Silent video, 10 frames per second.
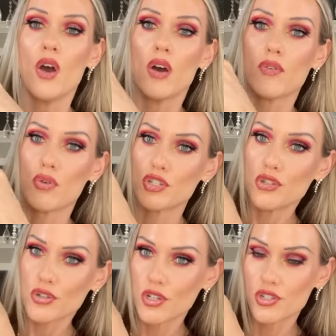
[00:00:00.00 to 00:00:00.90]
Of course,
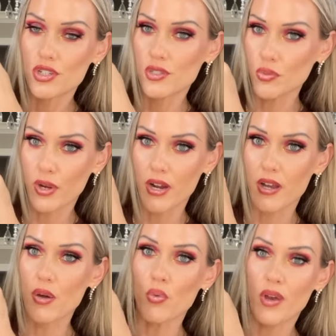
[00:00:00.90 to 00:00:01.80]
you could just wear
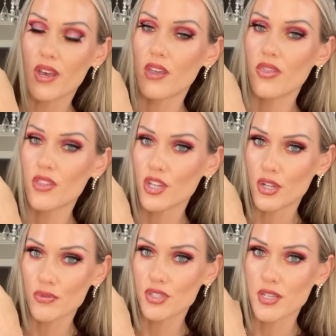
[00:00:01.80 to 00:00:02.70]
it with, you
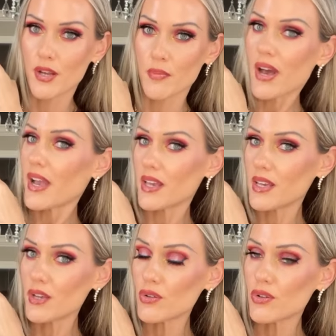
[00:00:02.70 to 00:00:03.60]
know, some high
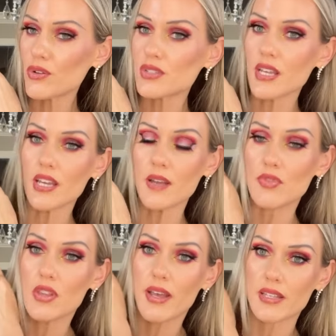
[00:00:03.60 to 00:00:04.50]
heels and keep
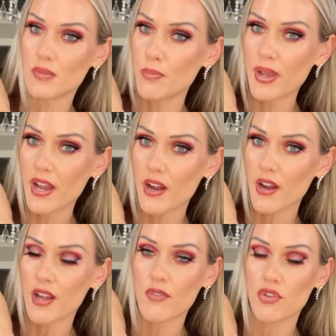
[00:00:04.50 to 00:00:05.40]
the legs
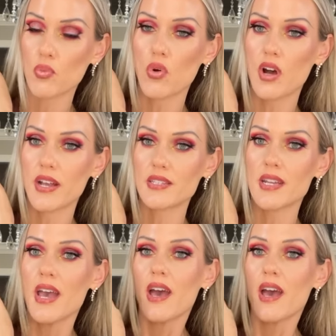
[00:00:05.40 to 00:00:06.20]
bare if you want.